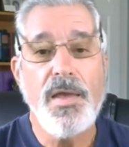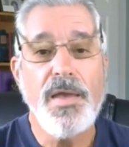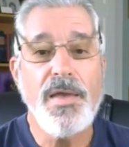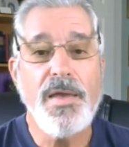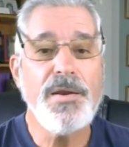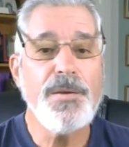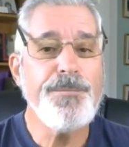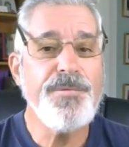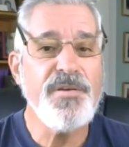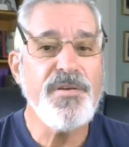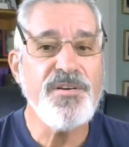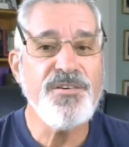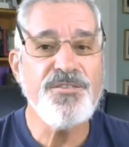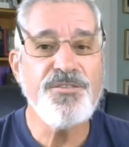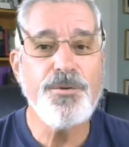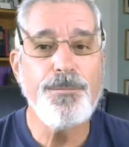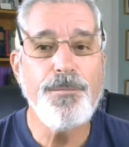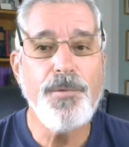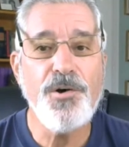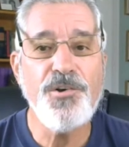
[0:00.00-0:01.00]
It appears
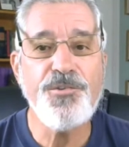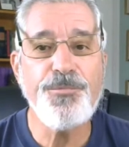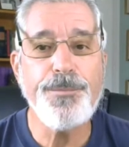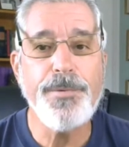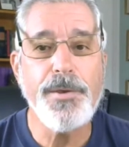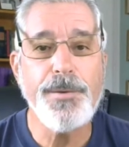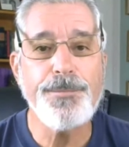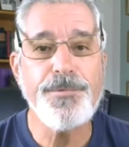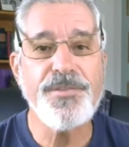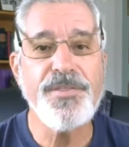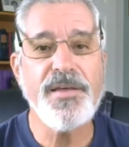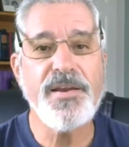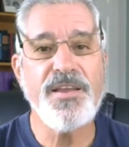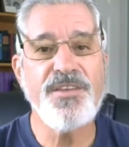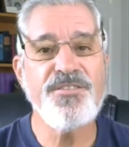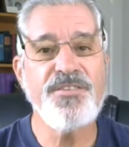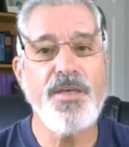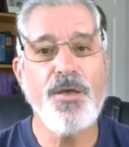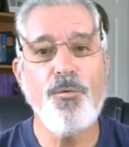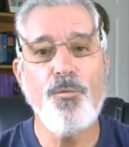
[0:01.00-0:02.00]
to most people that
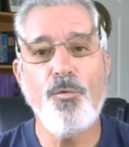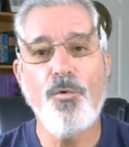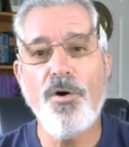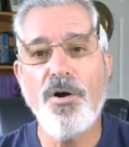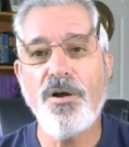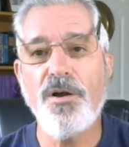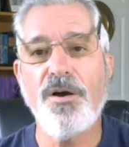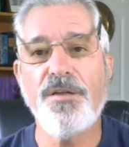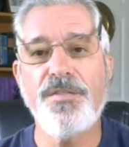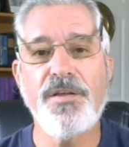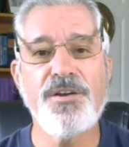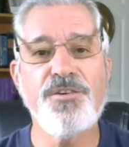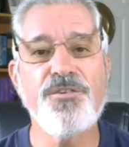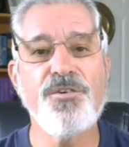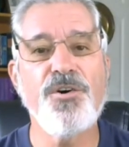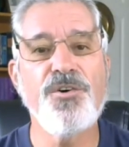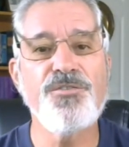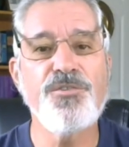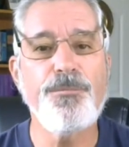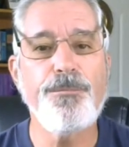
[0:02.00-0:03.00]
as they walk on their
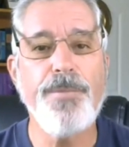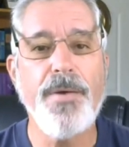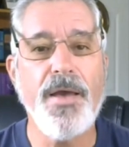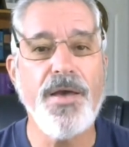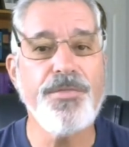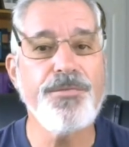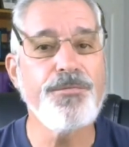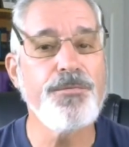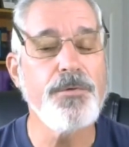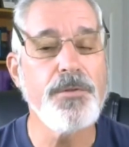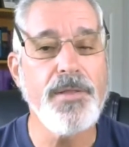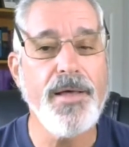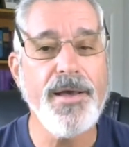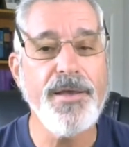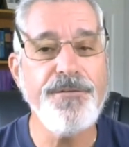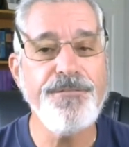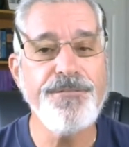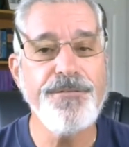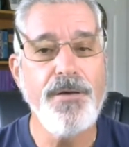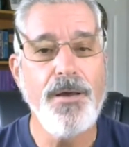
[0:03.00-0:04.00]
chosen path through
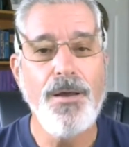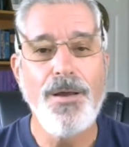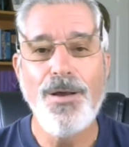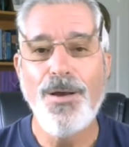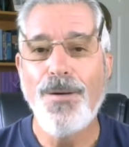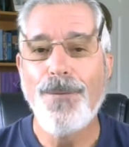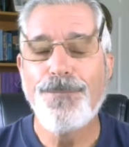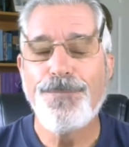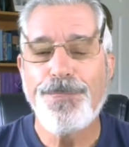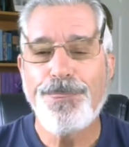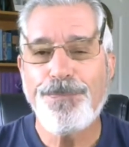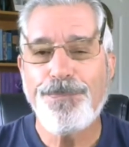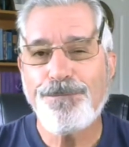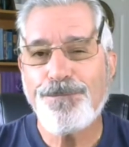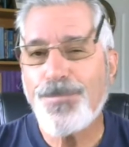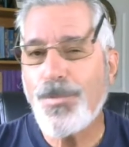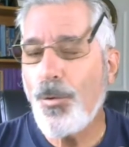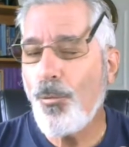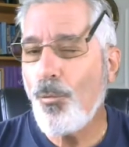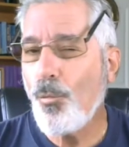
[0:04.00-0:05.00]
life,
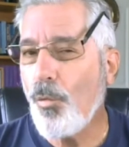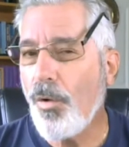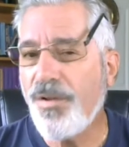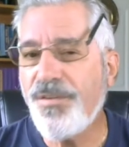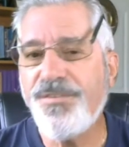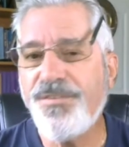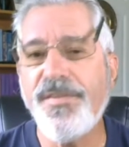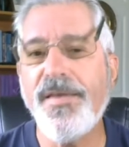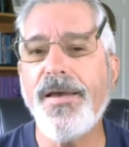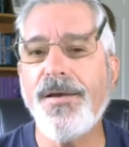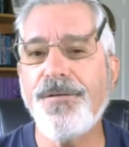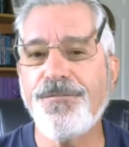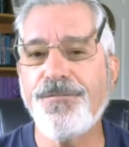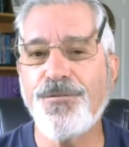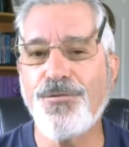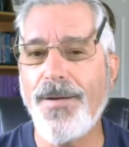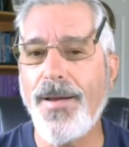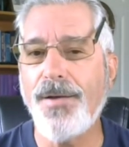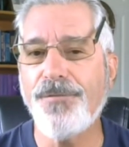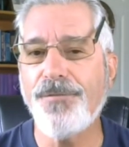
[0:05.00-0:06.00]
once they have
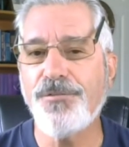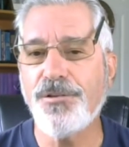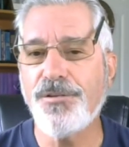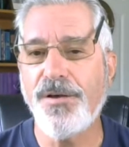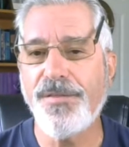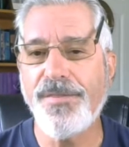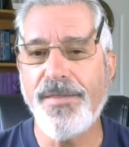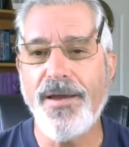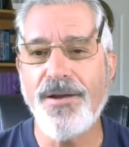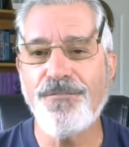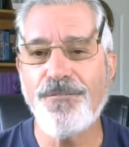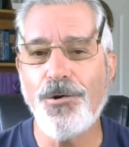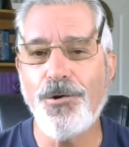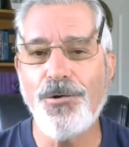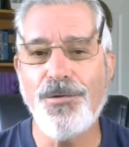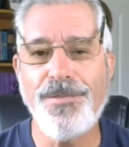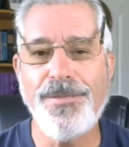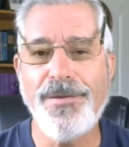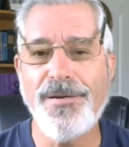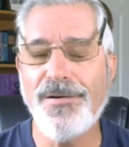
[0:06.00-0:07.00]
traveled on that
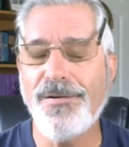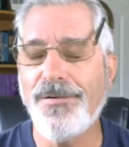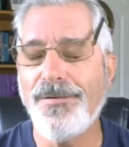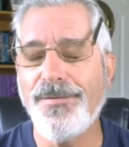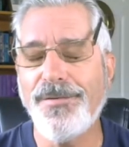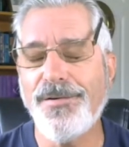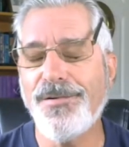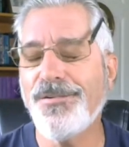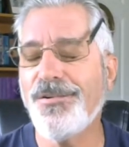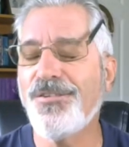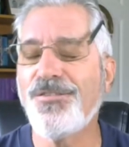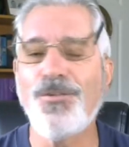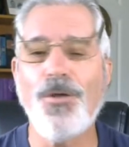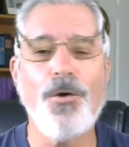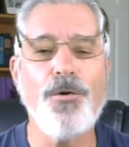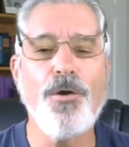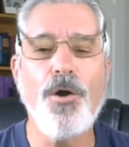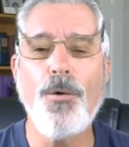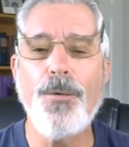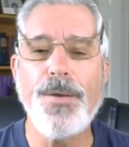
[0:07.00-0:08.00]
road, there, there is
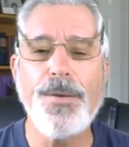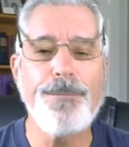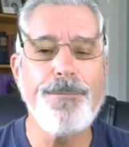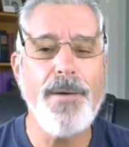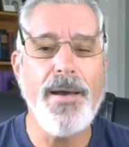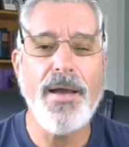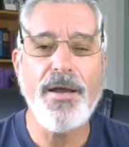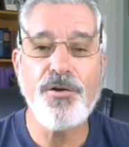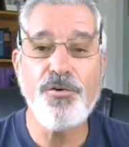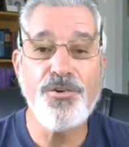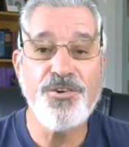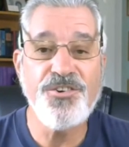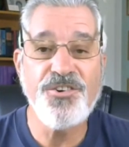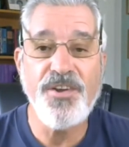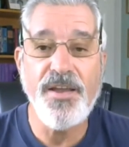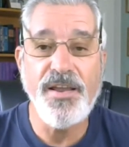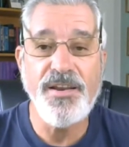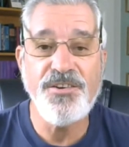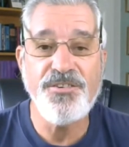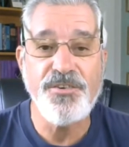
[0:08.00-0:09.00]
no going back or
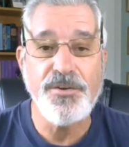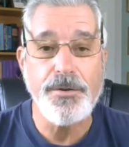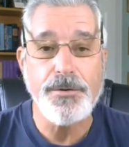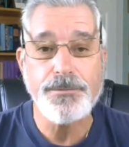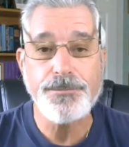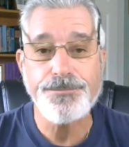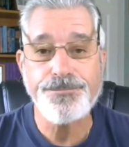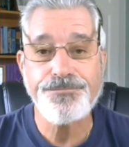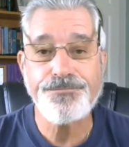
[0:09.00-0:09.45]
changing.